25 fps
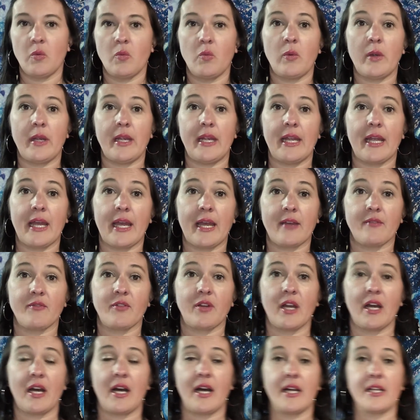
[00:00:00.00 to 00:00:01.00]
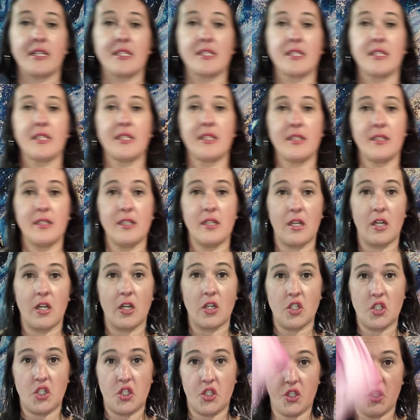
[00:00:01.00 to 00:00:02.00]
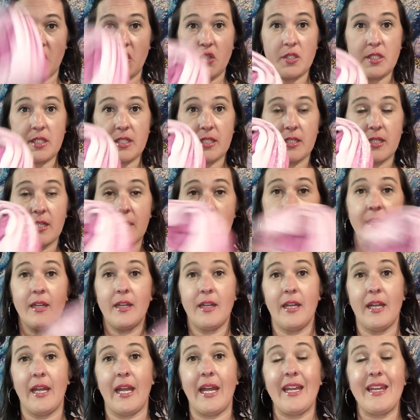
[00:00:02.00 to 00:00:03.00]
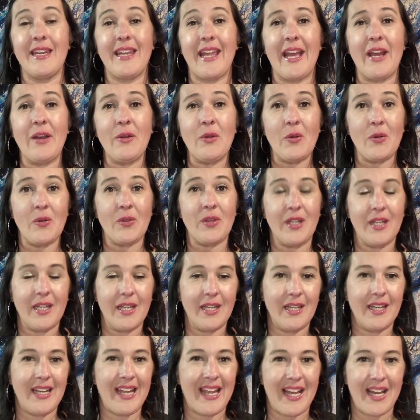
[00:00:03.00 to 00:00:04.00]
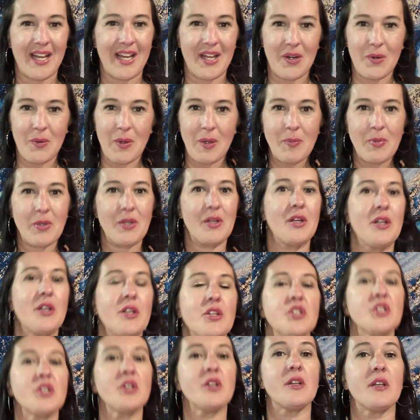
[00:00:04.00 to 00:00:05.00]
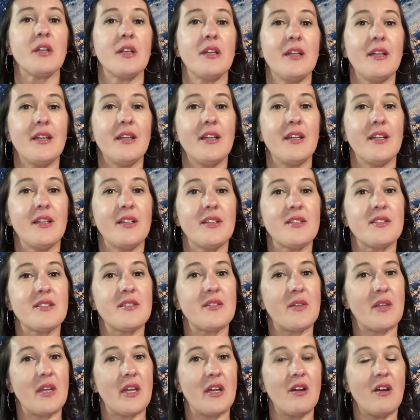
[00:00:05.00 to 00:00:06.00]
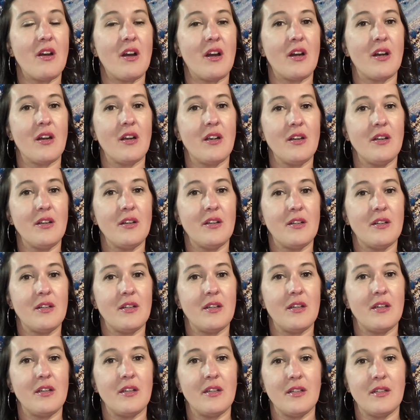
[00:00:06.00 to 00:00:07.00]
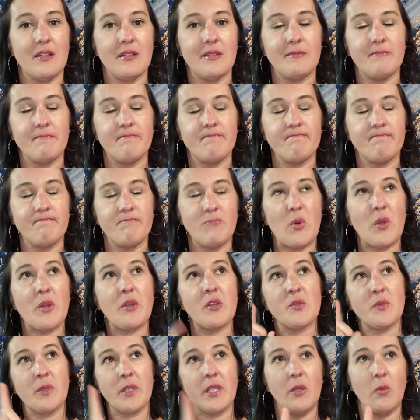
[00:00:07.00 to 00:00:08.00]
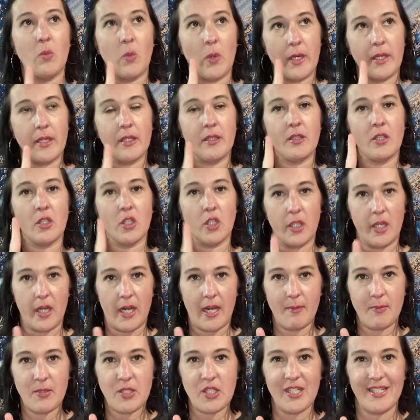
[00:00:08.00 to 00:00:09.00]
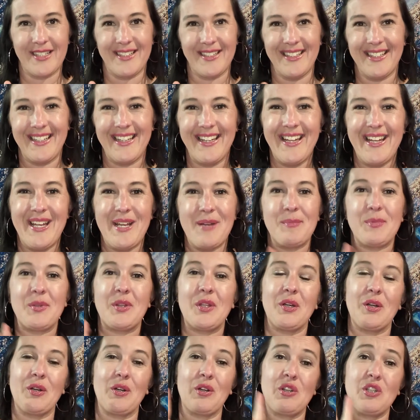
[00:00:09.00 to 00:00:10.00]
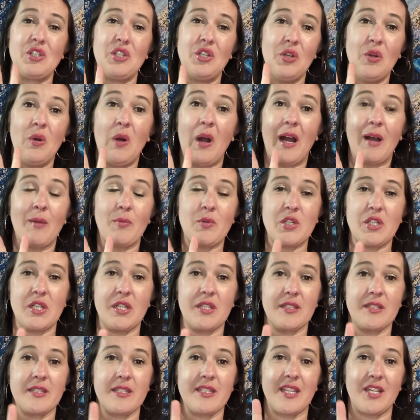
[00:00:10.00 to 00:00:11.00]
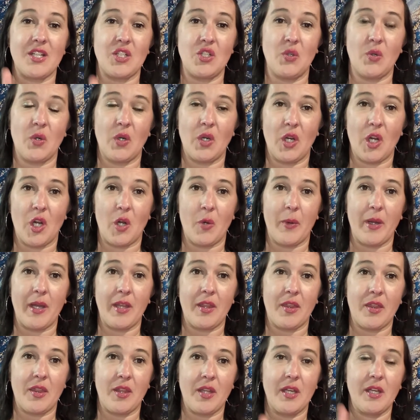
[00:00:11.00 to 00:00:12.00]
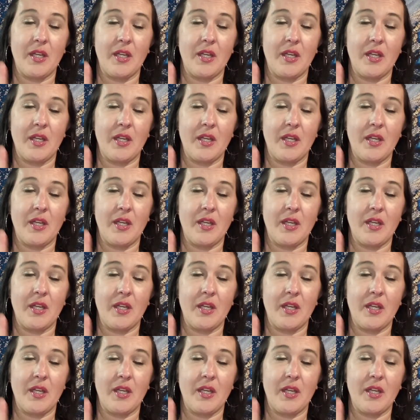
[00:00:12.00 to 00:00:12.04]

We have got our shirt. And now you're thinking, how do I put it on a shirt? So there are, well, there's really one good option, but there are two options that you can go with.